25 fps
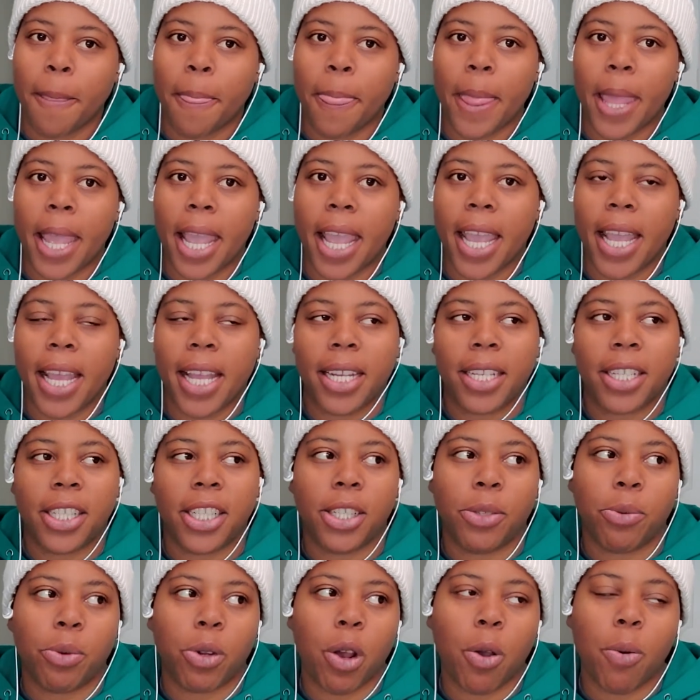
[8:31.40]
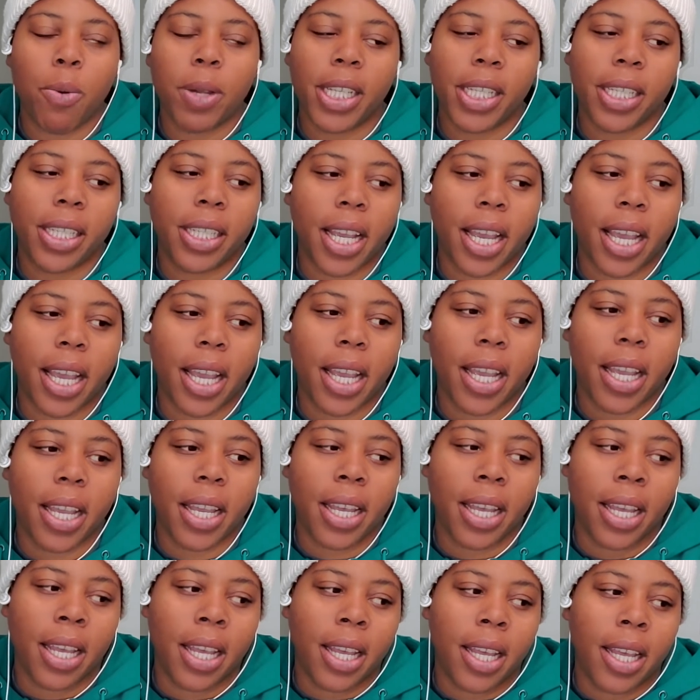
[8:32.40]
And she would always
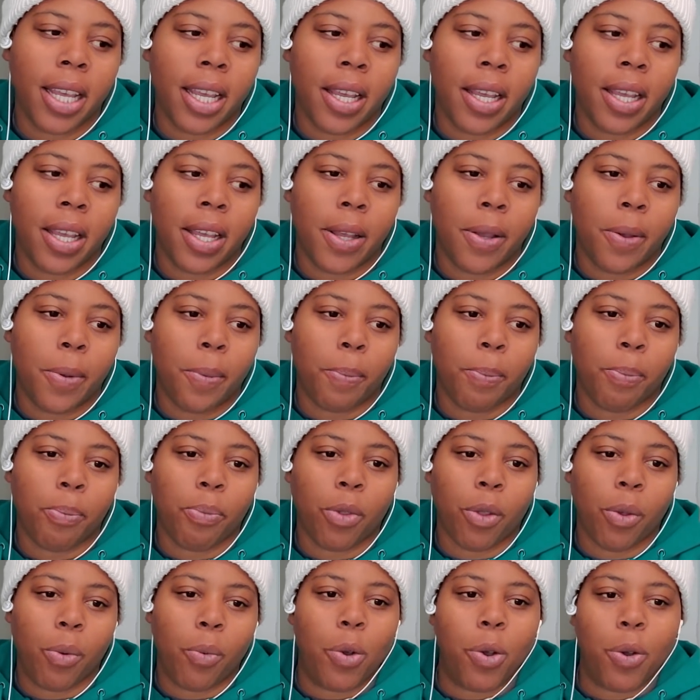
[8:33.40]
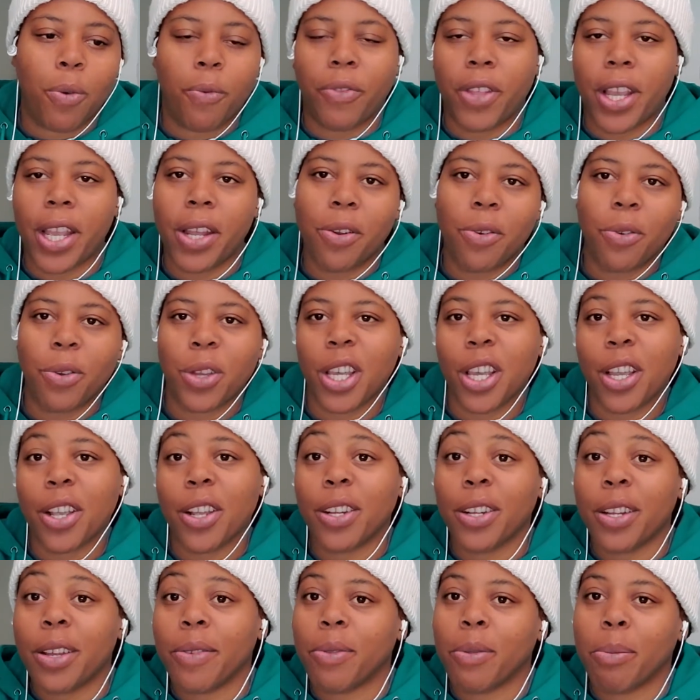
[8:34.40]
say, well, if they don't care
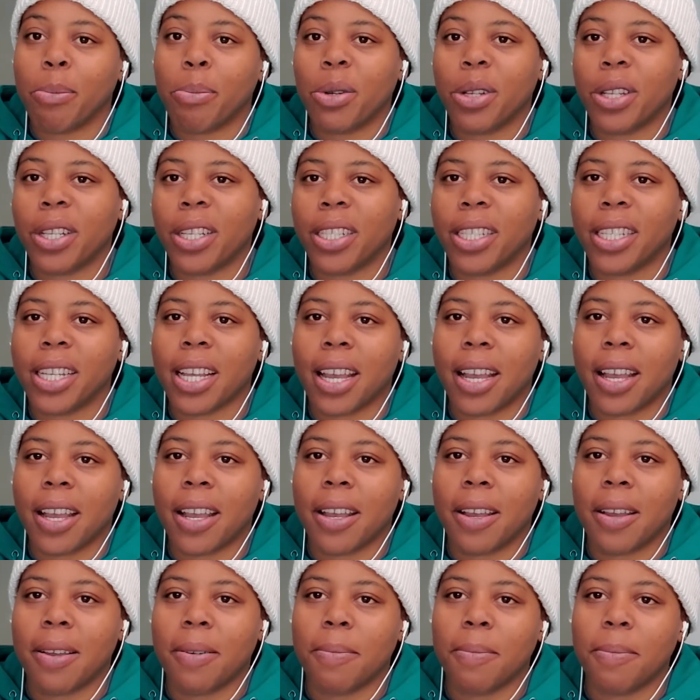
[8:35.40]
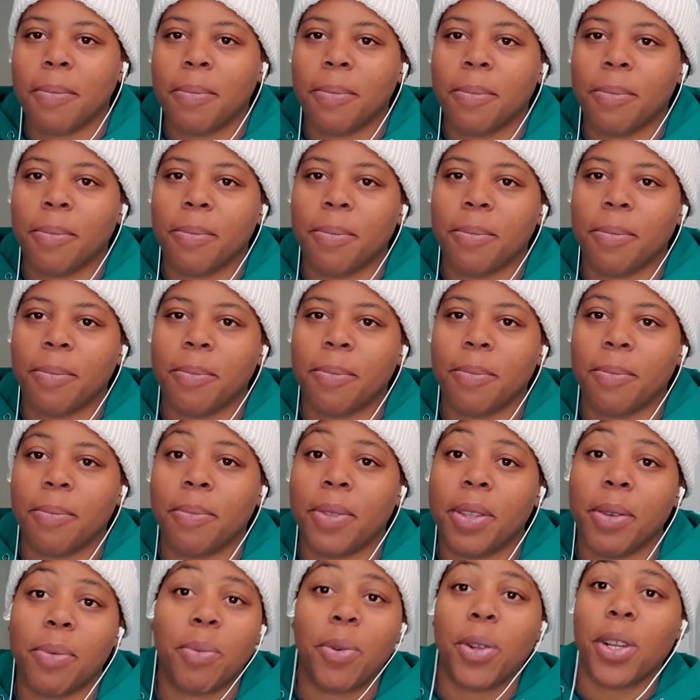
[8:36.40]
enough to put in time,
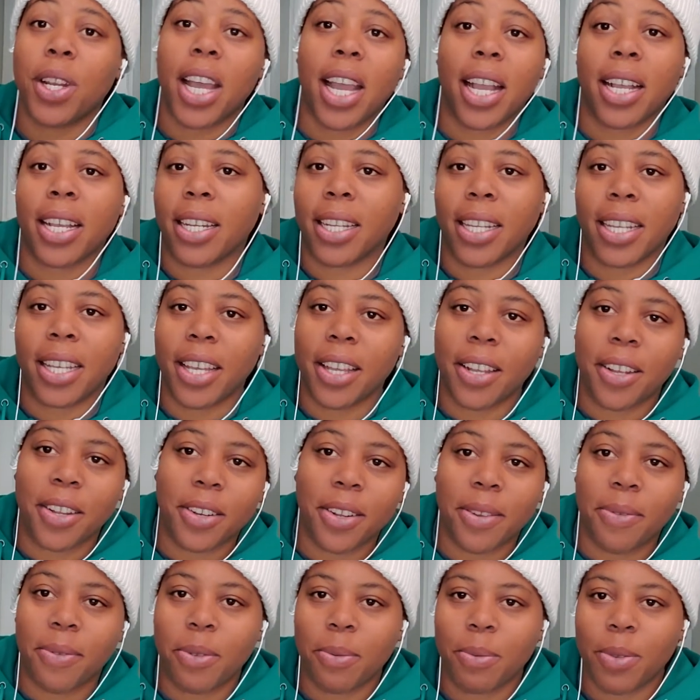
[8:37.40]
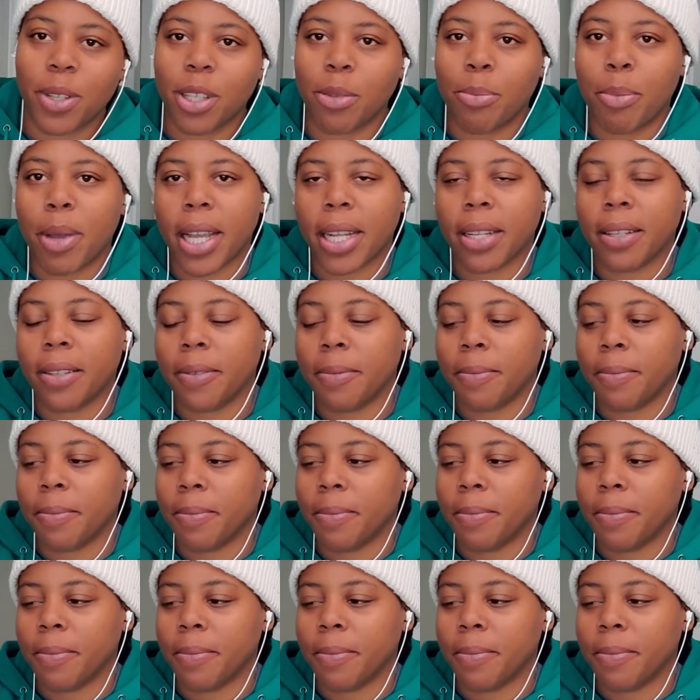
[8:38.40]
then we're not going to care enough to respect them.